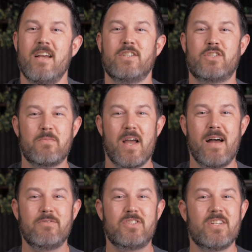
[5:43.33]

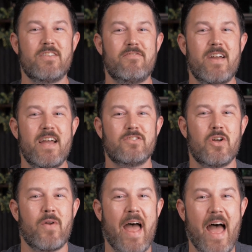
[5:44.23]
Sometimes ceiling fans
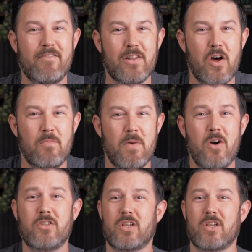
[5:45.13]
don't have a low mode.